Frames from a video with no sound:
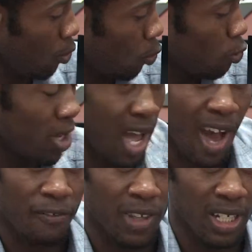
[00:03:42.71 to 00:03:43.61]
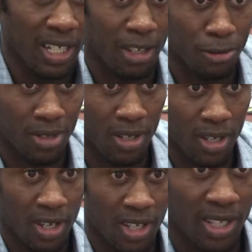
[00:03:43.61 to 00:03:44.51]
we wouldn't have the leaves,
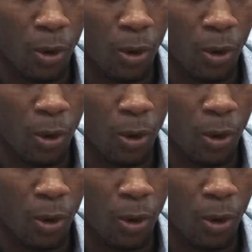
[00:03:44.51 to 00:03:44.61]
the